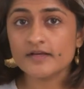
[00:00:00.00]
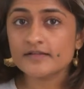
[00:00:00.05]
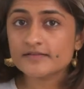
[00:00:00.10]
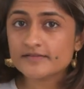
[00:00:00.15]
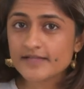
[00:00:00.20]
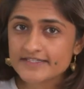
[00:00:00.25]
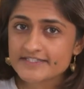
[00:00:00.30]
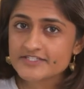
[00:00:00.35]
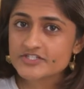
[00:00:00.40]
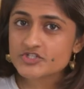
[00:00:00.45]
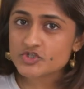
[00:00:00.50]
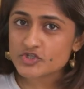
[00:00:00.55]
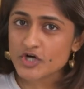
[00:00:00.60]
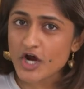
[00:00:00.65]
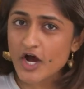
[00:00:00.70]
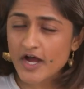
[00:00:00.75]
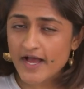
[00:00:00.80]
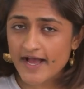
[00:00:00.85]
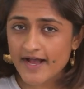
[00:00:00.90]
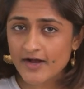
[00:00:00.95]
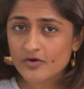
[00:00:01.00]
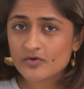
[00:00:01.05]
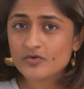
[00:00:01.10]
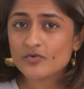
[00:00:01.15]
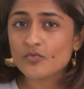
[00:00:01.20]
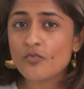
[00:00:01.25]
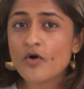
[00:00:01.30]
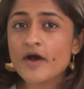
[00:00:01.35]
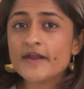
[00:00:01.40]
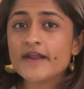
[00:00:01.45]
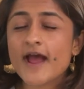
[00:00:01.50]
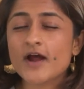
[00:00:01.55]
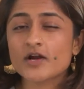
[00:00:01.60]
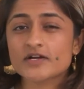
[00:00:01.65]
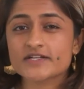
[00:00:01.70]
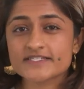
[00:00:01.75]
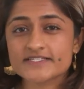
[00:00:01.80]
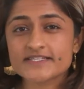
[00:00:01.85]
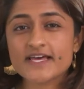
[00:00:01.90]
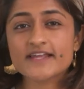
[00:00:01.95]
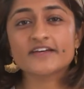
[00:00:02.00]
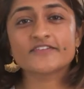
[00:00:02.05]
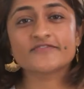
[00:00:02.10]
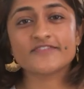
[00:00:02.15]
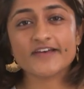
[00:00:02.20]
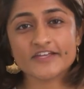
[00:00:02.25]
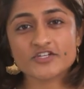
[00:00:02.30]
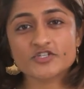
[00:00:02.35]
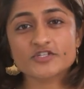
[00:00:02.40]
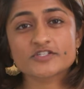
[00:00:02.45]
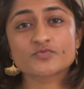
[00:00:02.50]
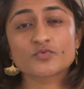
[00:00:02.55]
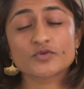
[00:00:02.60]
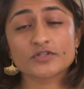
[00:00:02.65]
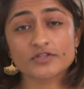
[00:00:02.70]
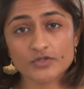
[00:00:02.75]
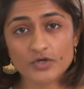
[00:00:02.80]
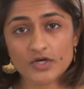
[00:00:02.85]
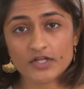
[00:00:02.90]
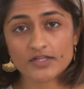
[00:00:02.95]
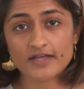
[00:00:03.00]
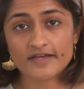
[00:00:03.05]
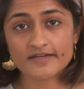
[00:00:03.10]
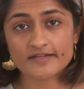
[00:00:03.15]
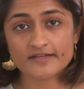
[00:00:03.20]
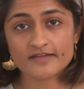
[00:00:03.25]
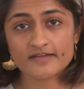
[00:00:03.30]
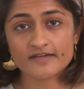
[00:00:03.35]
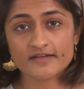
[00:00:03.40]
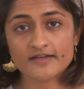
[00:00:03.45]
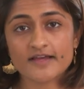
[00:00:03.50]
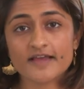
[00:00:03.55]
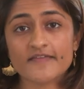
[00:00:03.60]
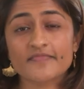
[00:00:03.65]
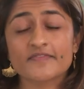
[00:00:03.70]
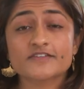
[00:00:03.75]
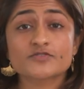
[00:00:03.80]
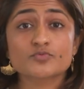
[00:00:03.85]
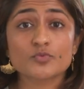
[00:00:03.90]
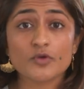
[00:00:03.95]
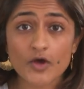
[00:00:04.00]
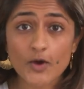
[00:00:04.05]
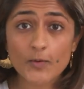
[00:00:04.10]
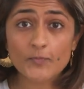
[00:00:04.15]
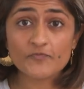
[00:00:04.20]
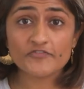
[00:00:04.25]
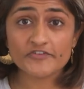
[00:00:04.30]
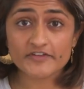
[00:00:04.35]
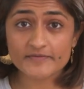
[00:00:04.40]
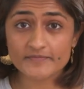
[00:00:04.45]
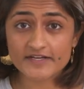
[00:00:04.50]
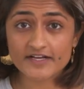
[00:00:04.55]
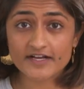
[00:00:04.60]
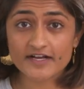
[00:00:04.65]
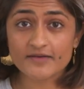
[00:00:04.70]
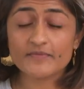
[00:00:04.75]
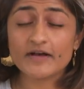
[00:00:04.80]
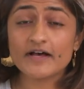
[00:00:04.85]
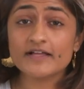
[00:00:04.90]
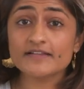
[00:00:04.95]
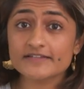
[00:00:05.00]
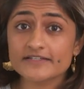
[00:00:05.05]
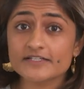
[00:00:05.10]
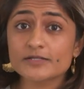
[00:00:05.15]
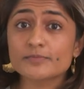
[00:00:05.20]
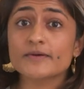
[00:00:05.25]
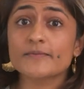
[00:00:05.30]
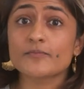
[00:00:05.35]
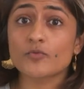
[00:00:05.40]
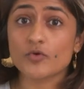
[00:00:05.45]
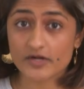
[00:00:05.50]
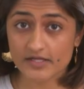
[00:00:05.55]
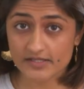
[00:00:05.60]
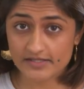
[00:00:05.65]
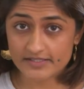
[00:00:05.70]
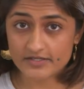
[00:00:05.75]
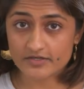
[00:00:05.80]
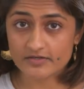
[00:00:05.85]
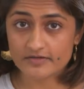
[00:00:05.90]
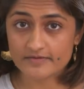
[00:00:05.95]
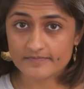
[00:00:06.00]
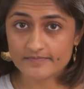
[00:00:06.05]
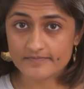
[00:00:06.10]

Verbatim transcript: Let's draw out what our set of edges would look like, and this will hopefully become a little bit more clear.